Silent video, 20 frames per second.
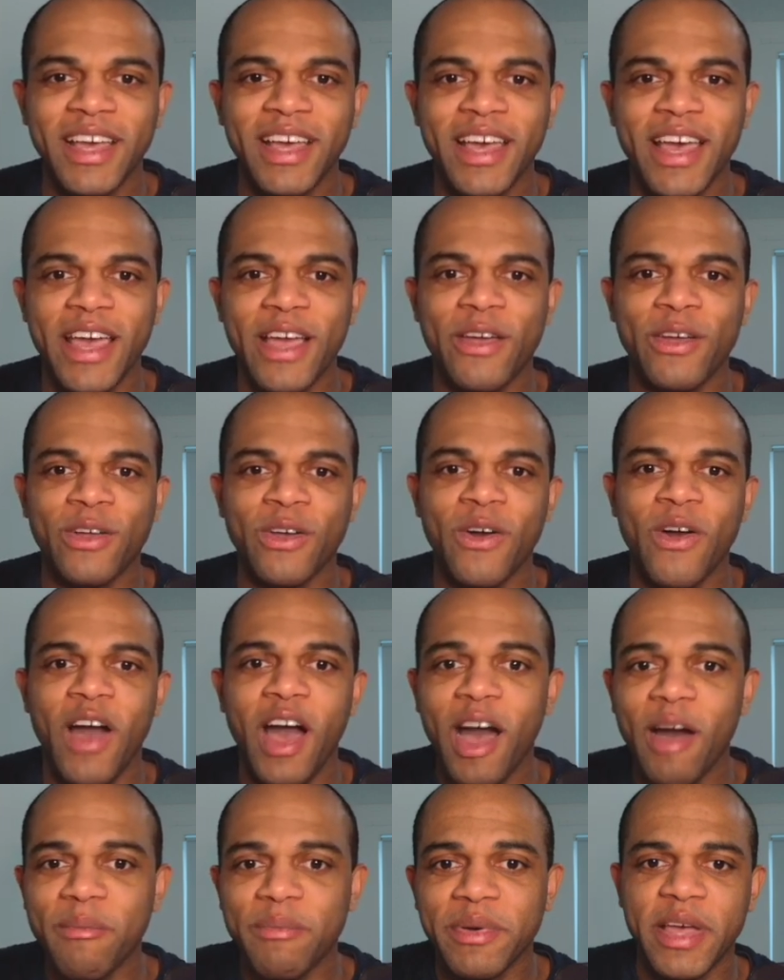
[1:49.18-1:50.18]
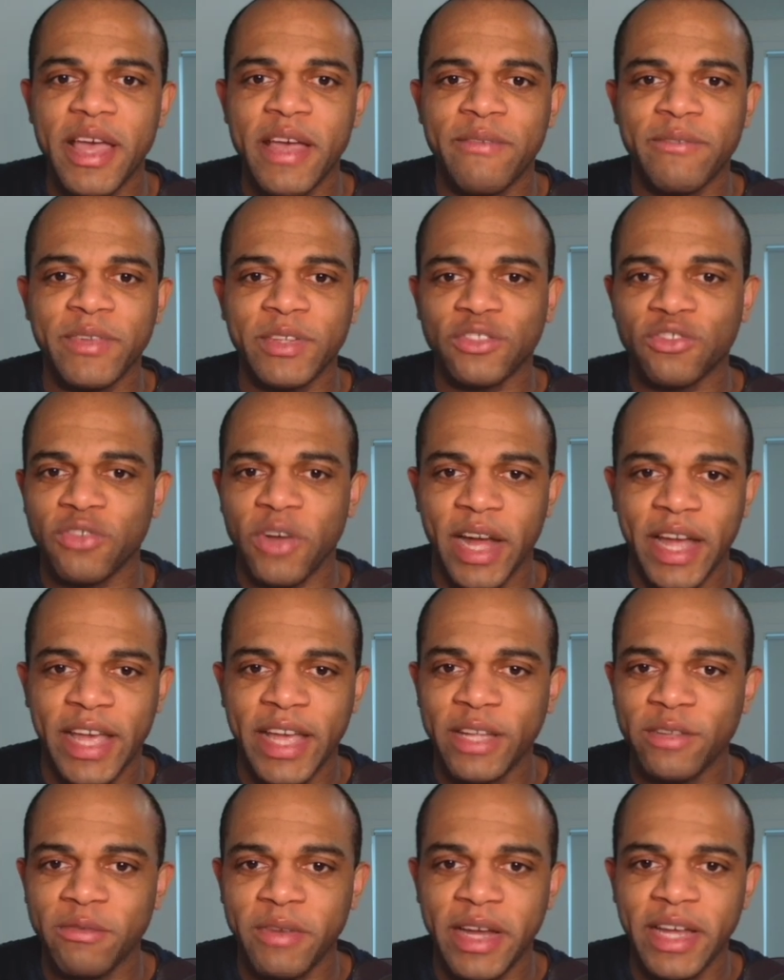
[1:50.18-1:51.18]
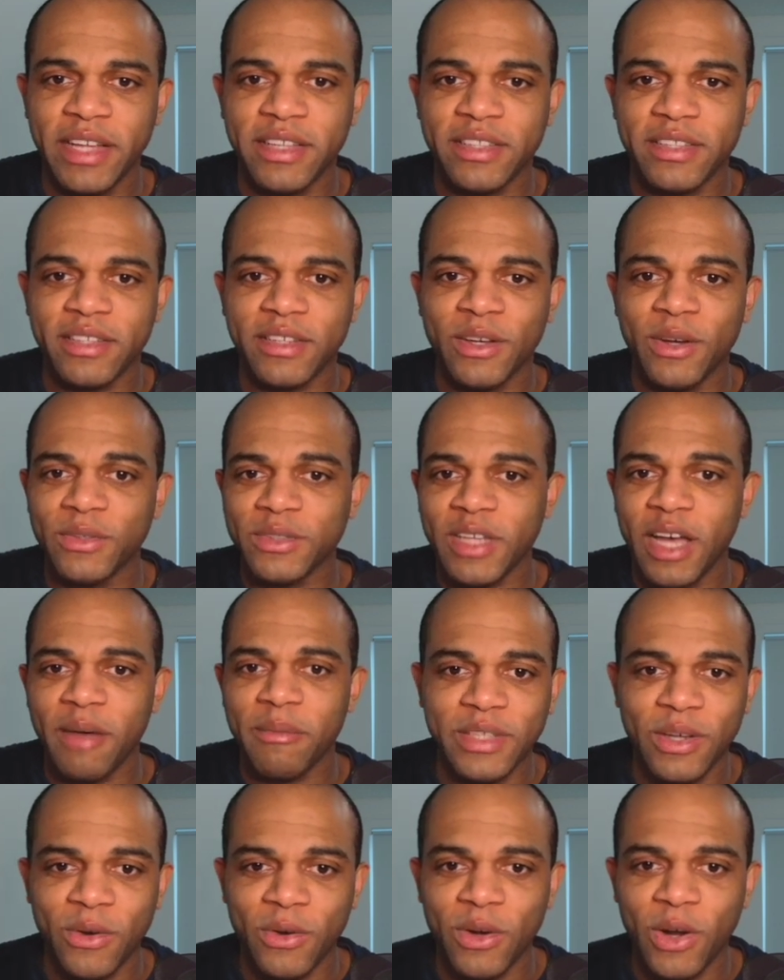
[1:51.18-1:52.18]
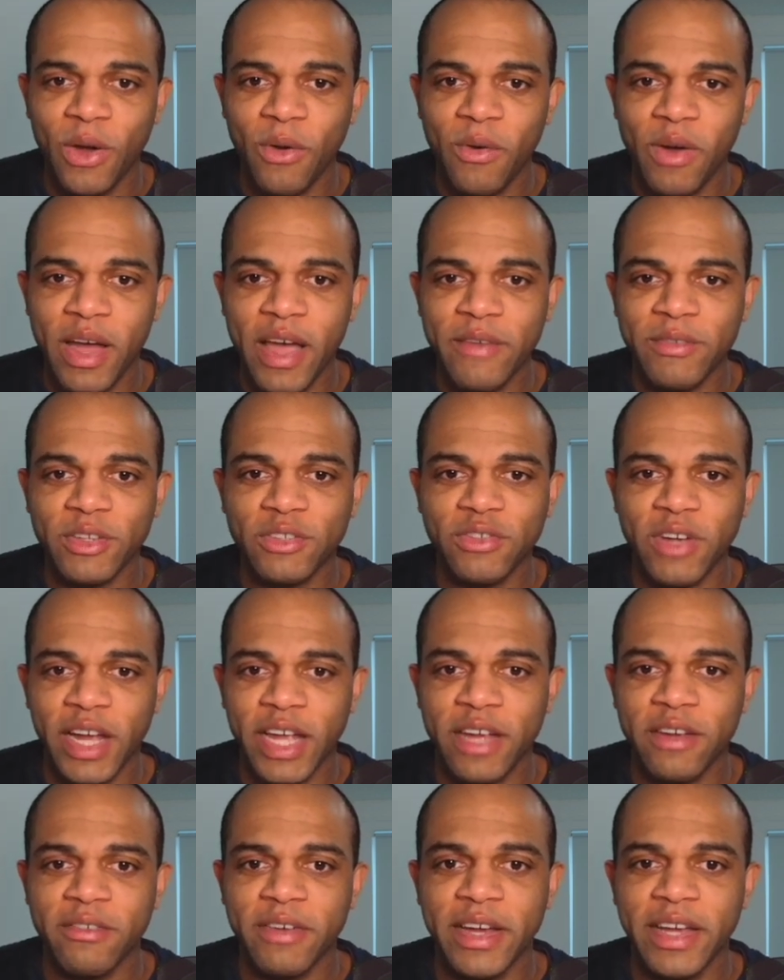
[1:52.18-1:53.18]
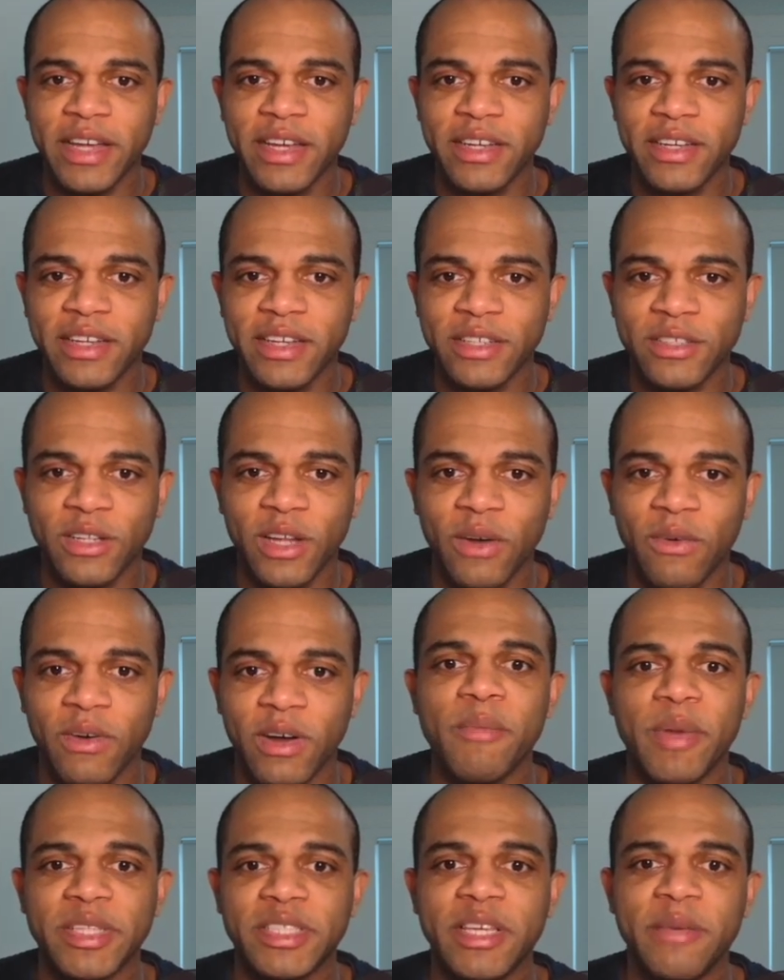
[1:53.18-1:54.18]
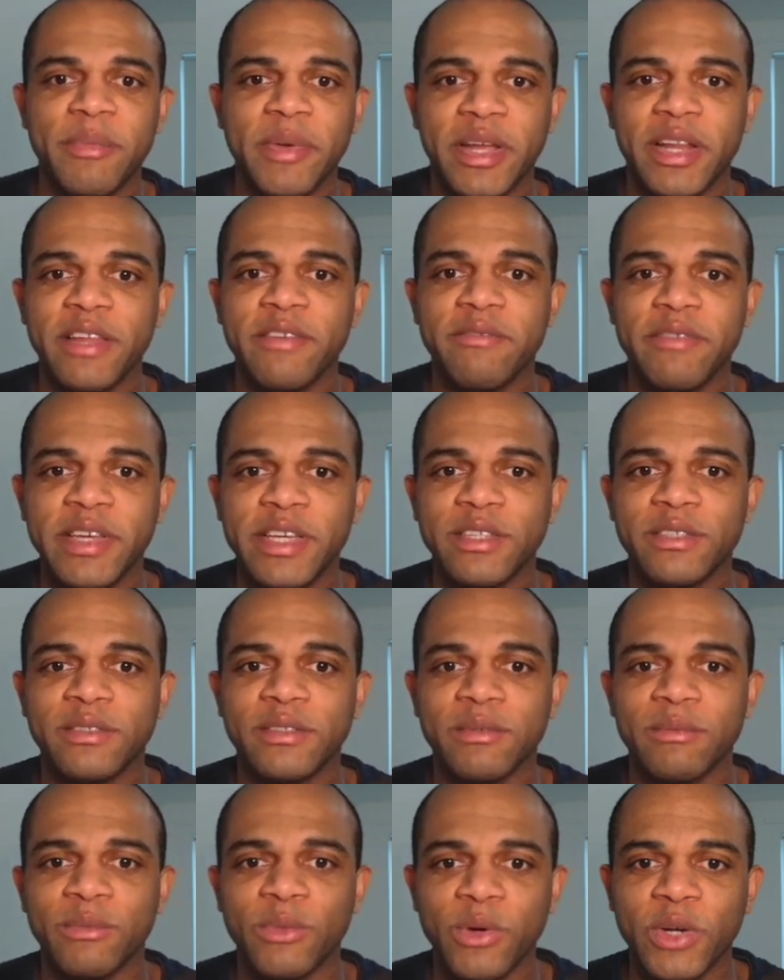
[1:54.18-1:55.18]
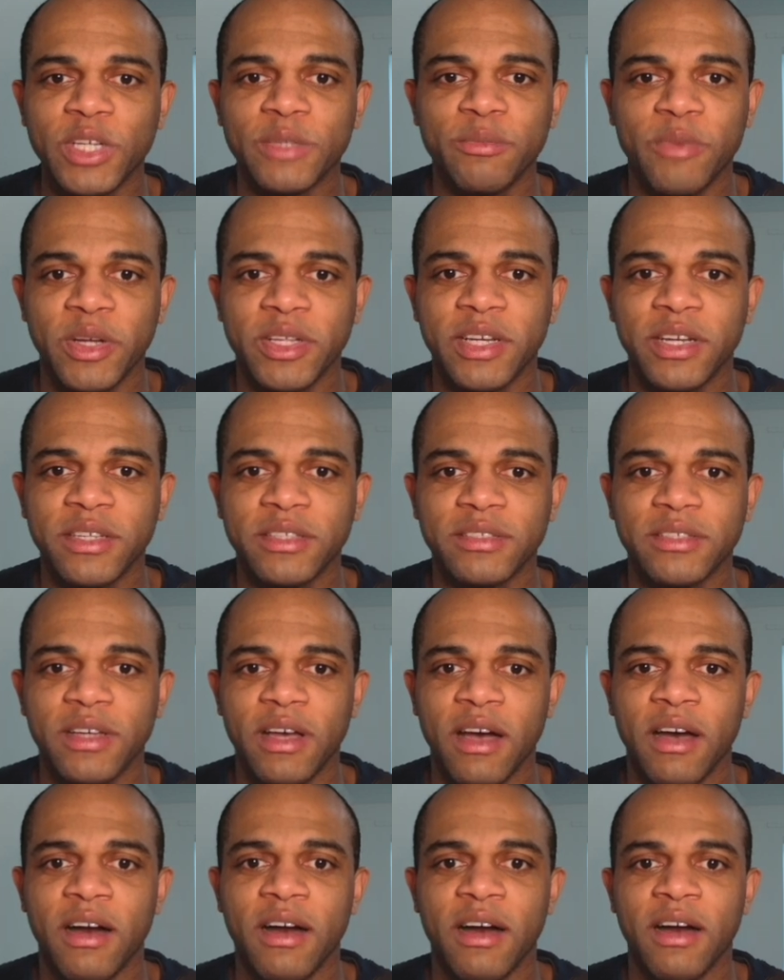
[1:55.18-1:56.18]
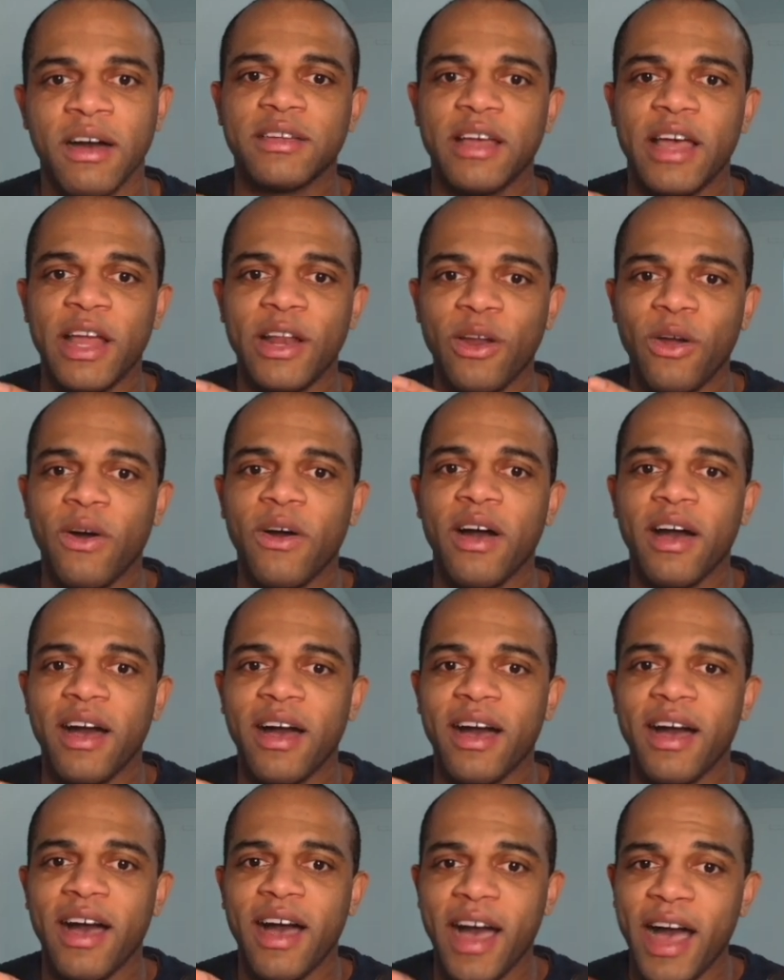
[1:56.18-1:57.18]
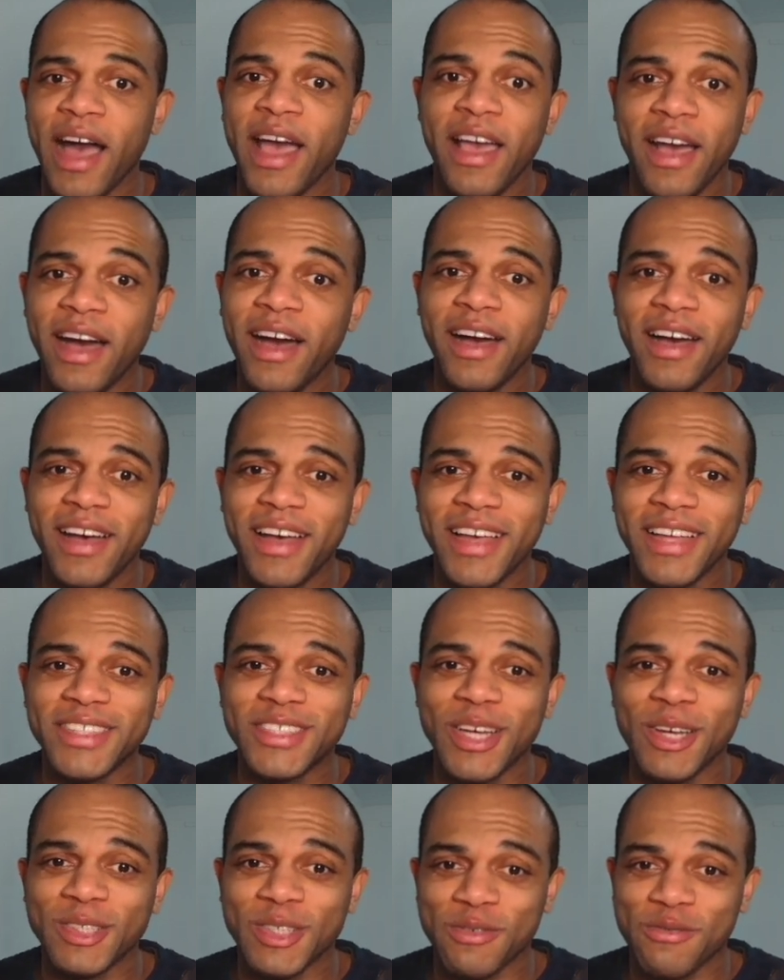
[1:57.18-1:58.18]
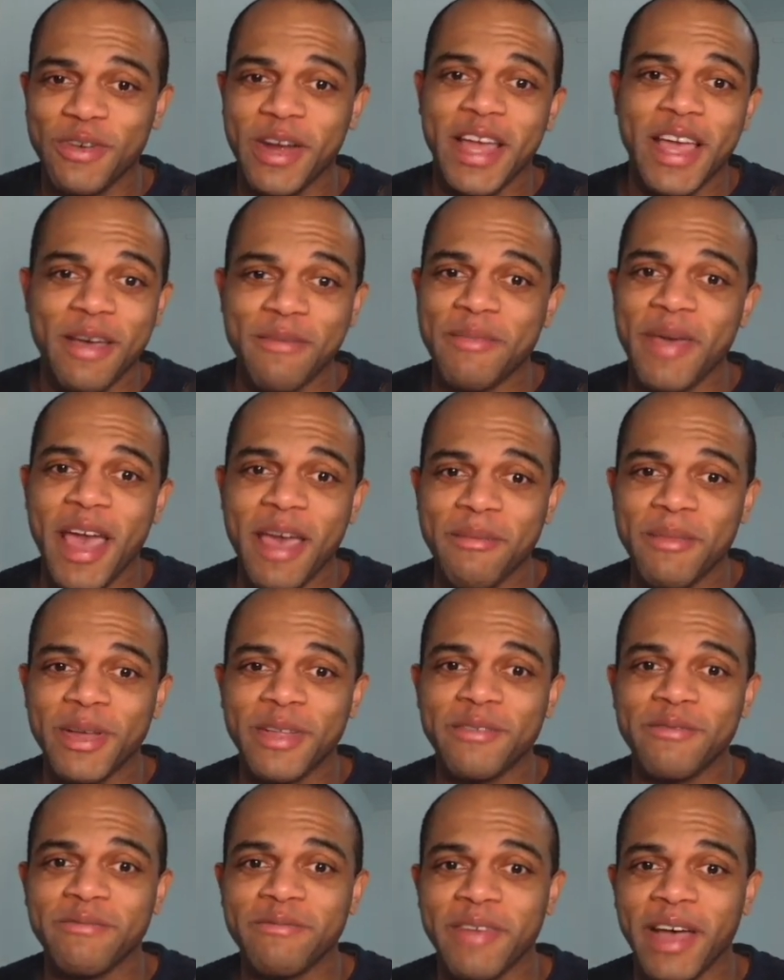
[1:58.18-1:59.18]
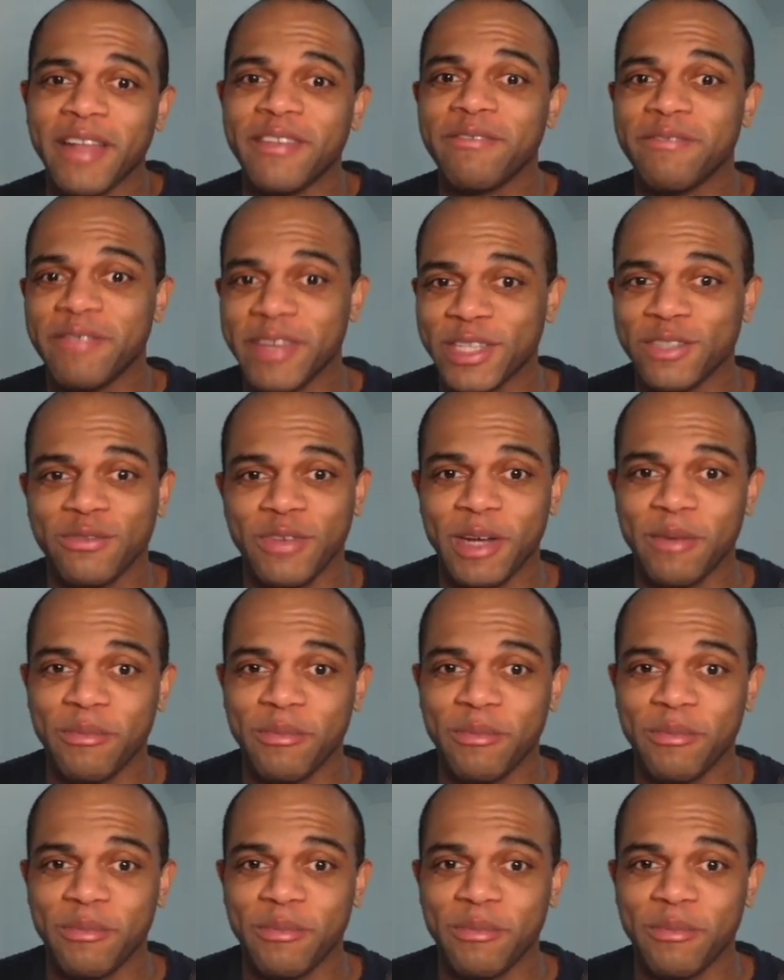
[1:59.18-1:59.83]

It could go up if the tracking rate goes up, or lower if the tracking rate is lower. But typically these mortgage products are a lot higher in terms of rate and payment than fixed rate